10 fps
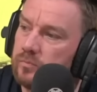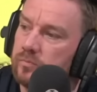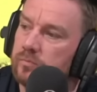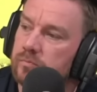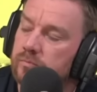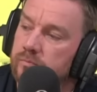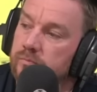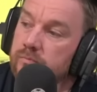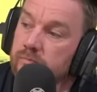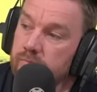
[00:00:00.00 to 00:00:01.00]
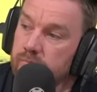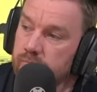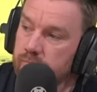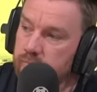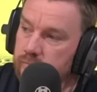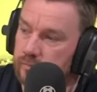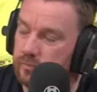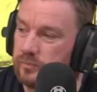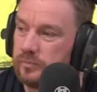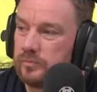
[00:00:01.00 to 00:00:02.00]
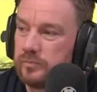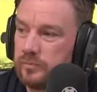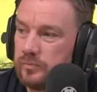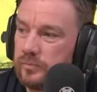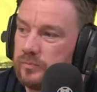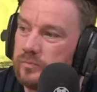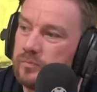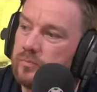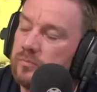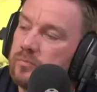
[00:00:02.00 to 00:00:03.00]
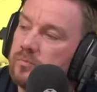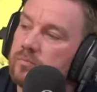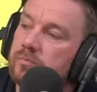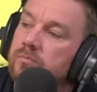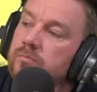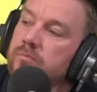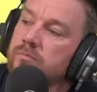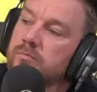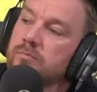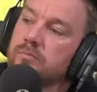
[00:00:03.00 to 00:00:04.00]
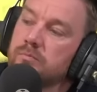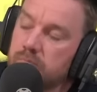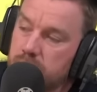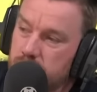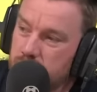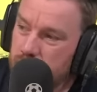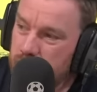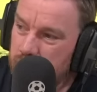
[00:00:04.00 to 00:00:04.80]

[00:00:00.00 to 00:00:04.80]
(silent)